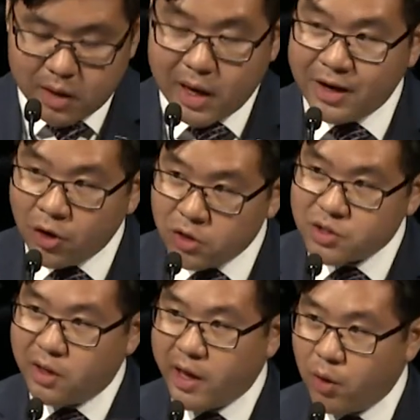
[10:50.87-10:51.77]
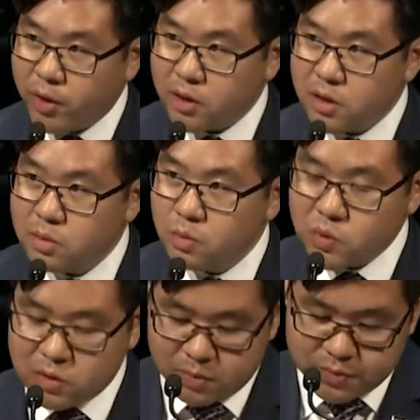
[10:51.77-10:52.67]
and not allowing
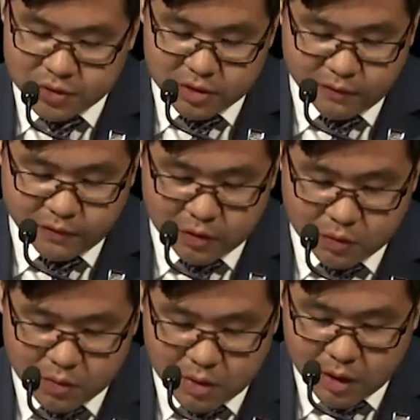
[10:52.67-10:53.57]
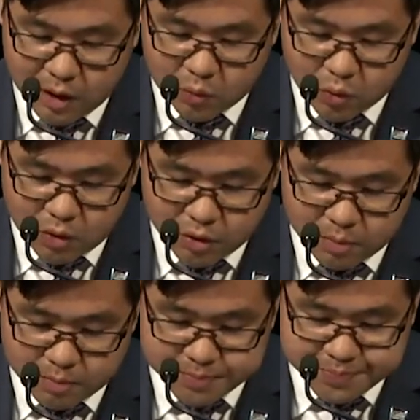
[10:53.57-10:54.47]
Muslims to feel
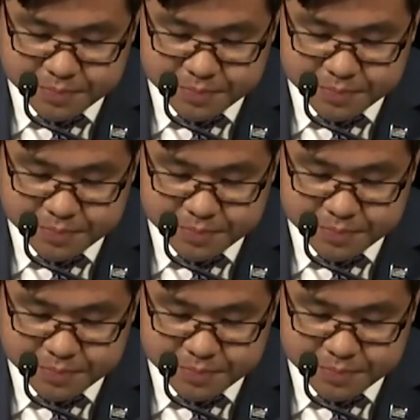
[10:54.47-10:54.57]
unwelcome.